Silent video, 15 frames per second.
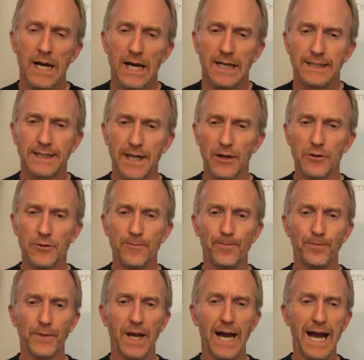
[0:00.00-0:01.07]
So
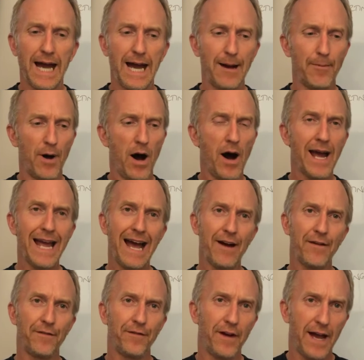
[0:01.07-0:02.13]
I
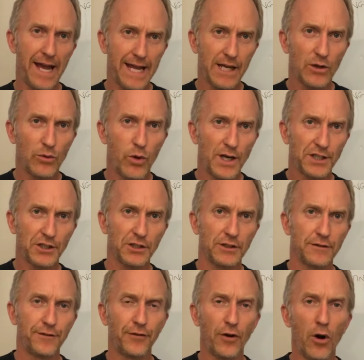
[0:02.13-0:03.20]
have a question
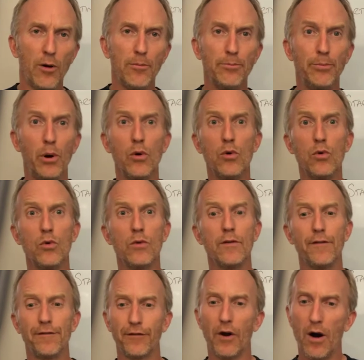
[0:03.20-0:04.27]
from Paul
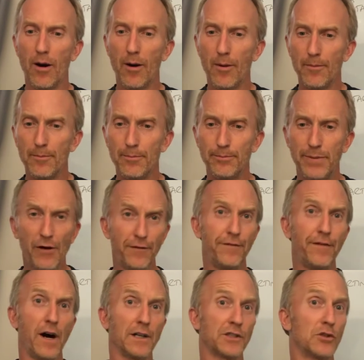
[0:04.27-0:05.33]
from
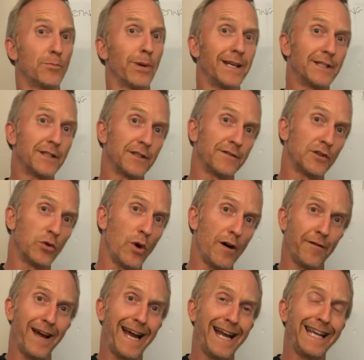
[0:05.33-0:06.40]
Belfast, who plays a
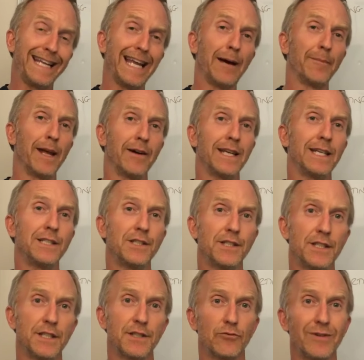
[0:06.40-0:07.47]
12 handicap. Now, he's
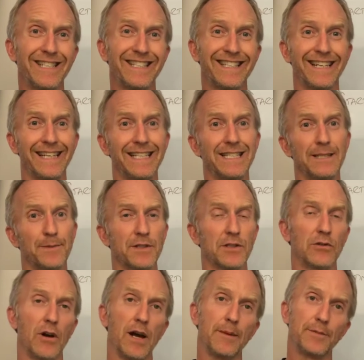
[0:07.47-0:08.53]
just recently
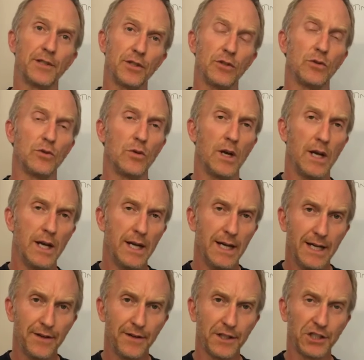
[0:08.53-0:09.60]
subscribed to
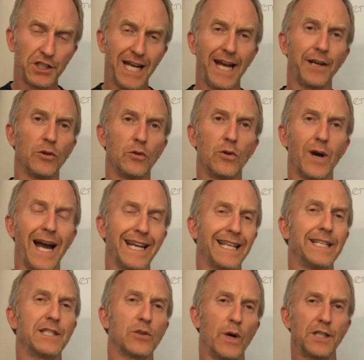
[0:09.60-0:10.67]
the channel, and
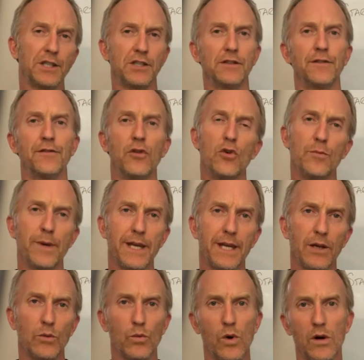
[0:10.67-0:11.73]
his question for me
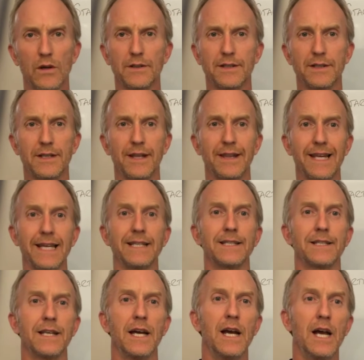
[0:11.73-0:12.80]
was this.